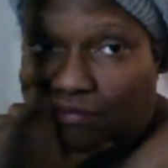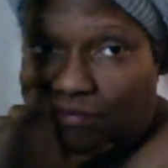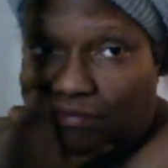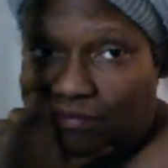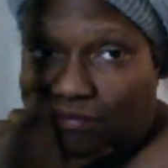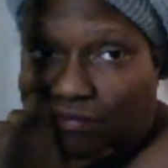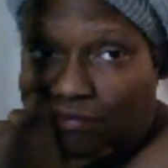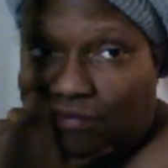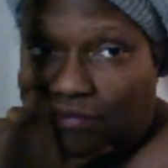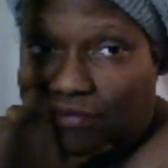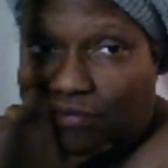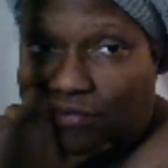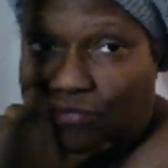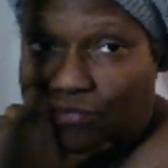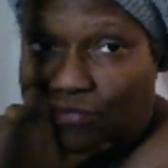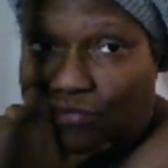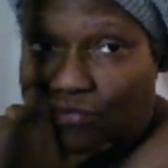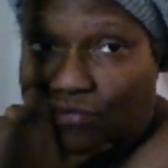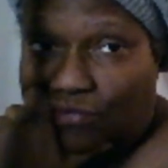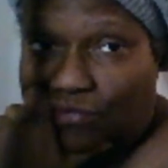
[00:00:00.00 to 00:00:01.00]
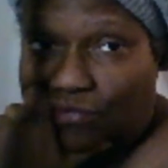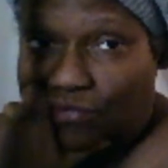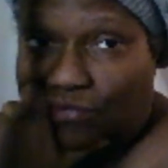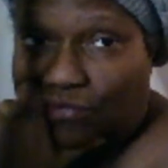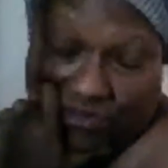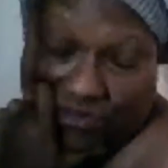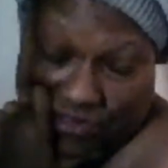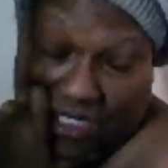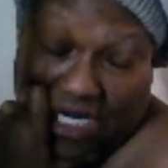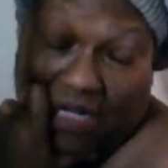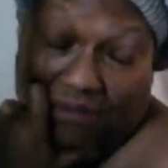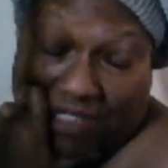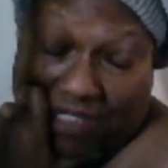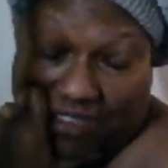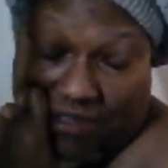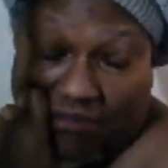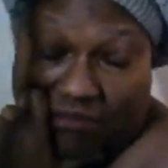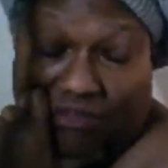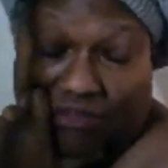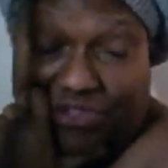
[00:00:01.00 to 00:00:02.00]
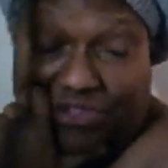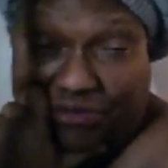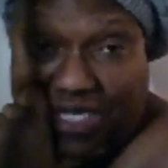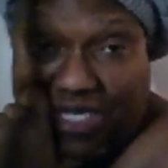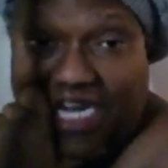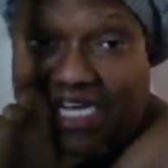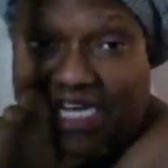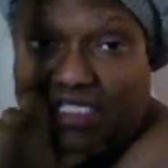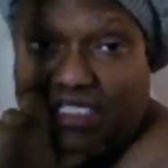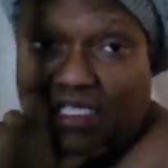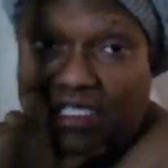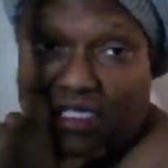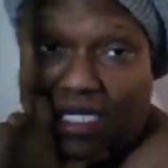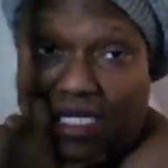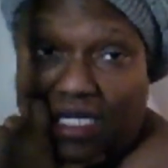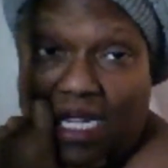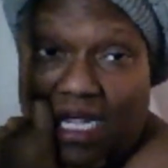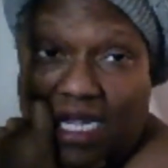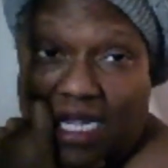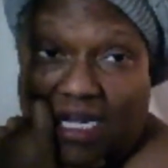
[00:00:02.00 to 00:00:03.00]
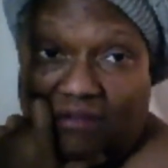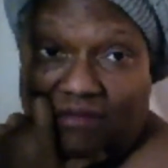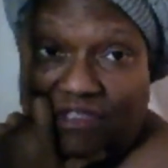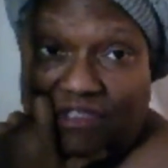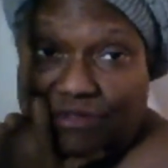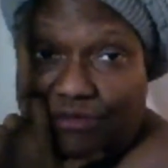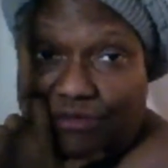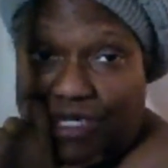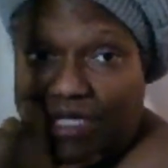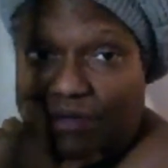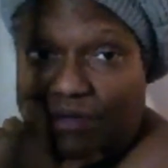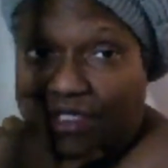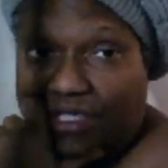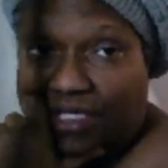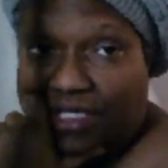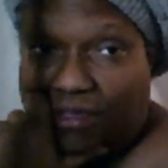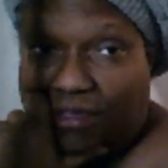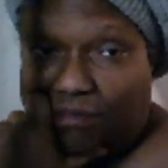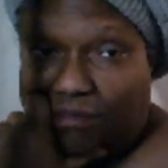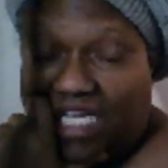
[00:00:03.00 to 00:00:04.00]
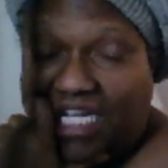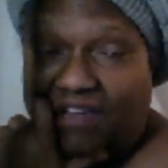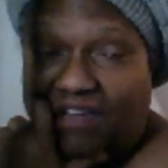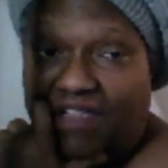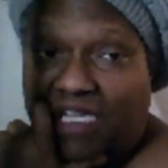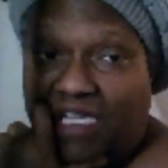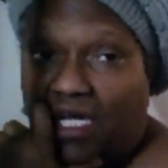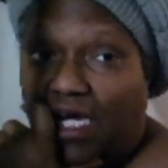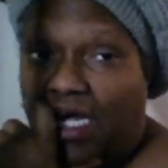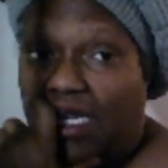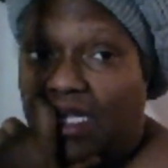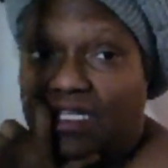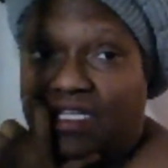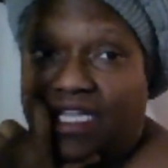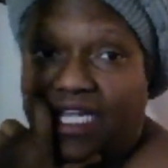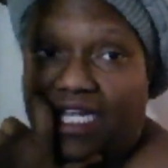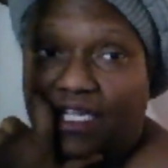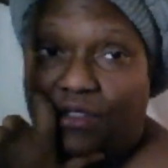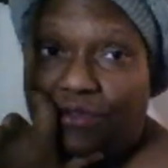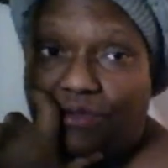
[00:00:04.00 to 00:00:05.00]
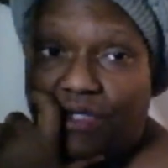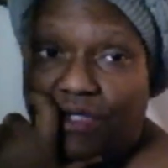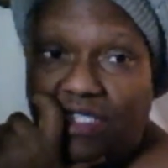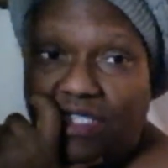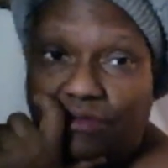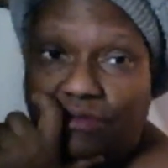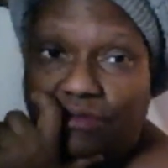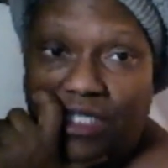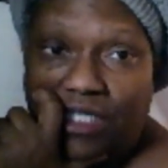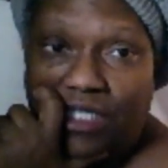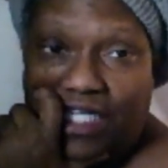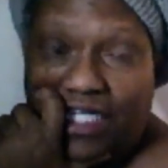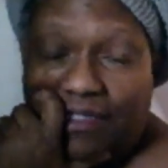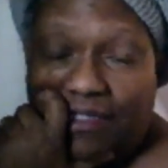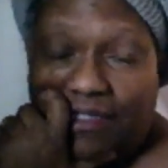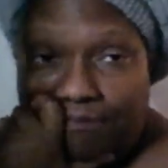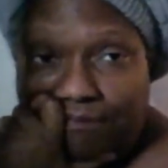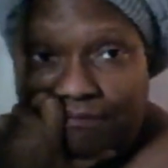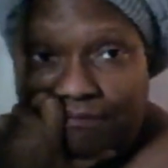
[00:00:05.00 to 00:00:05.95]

Would you actually have a drink with them, have their holiday drink with them?